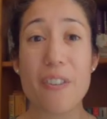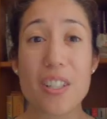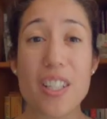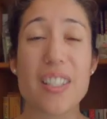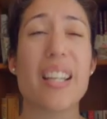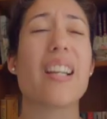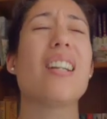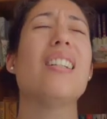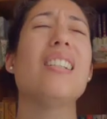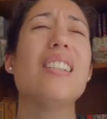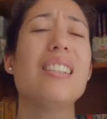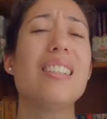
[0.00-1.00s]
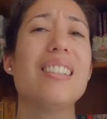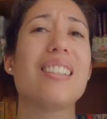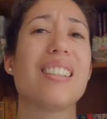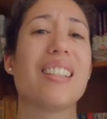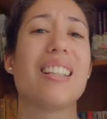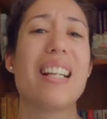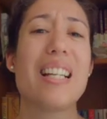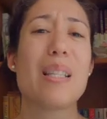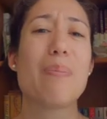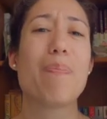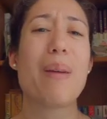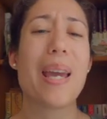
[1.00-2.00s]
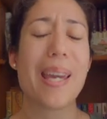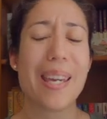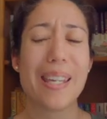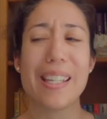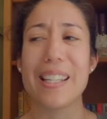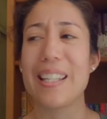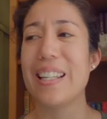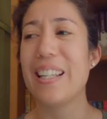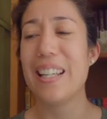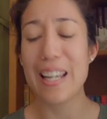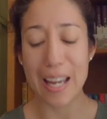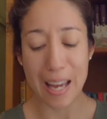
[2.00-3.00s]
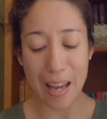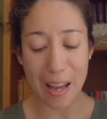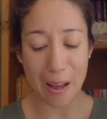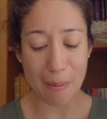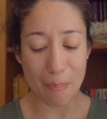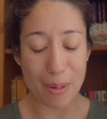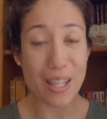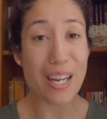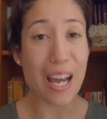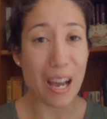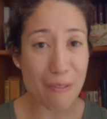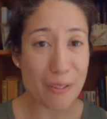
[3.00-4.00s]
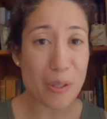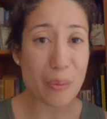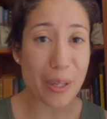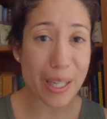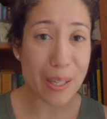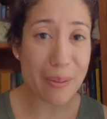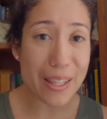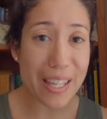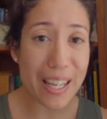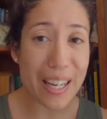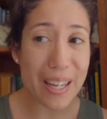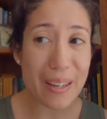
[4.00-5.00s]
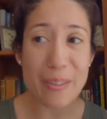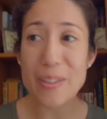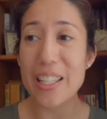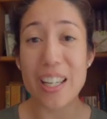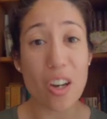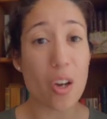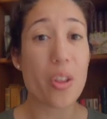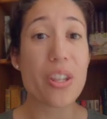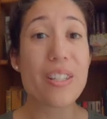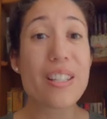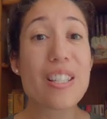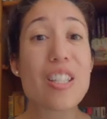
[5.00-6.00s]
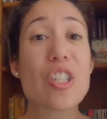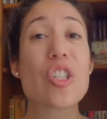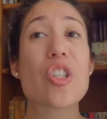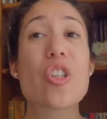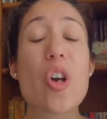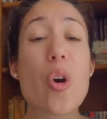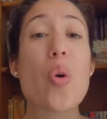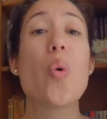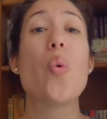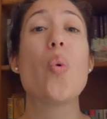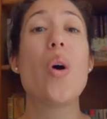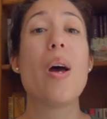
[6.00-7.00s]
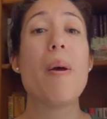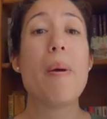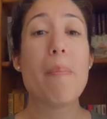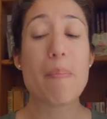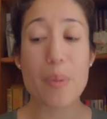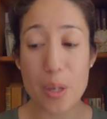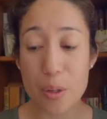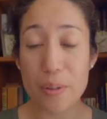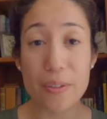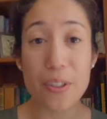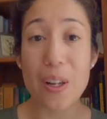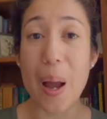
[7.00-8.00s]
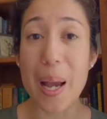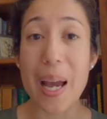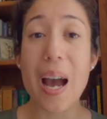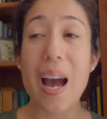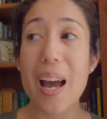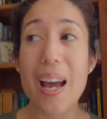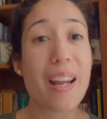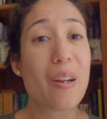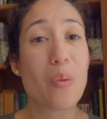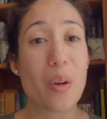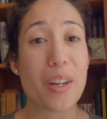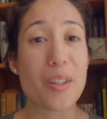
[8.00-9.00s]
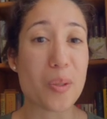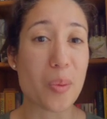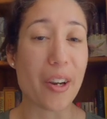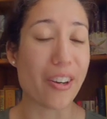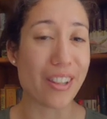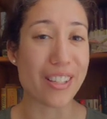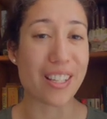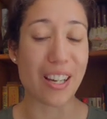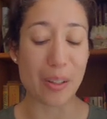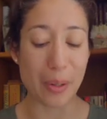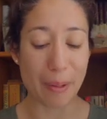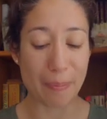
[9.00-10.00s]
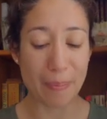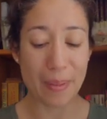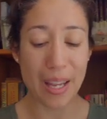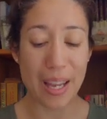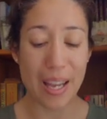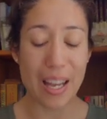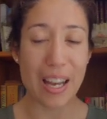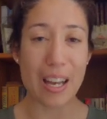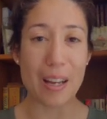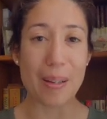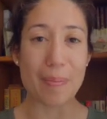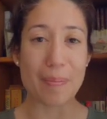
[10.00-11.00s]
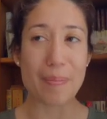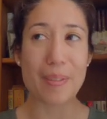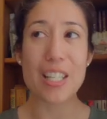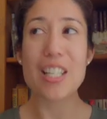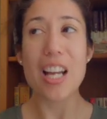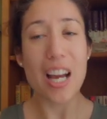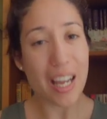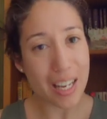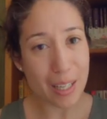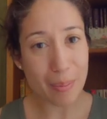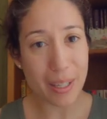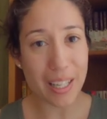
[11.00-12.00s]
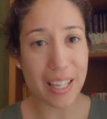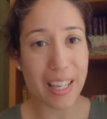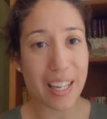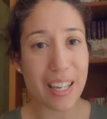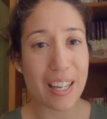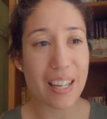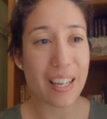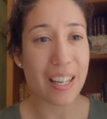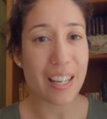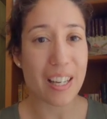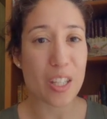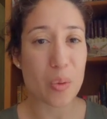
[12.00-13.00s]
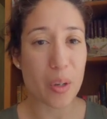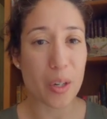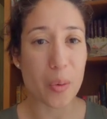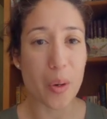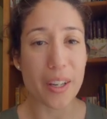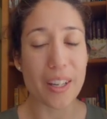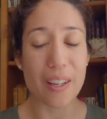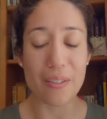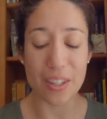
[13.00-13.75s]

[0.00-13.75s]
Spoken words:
first I was like, oh, it's pink. But then after working with it, it was like, oh, this is so beautiful. I kind of want a sweater in this colorway. Did not end up getting a sweater quantity of